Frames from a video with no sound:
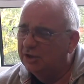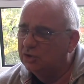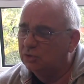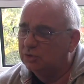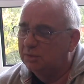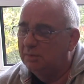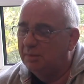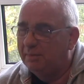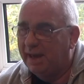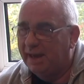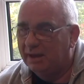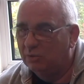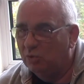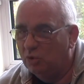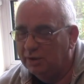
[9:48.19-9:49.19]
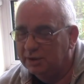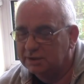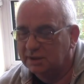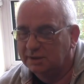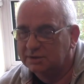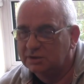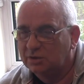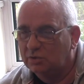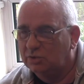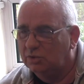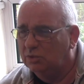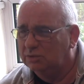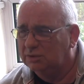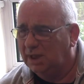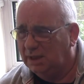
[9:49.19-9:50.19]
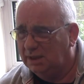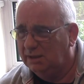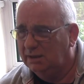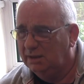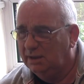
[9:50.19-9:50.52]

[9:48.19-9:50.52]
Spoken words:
Talk to him about the war, he'd say, talk to you all day.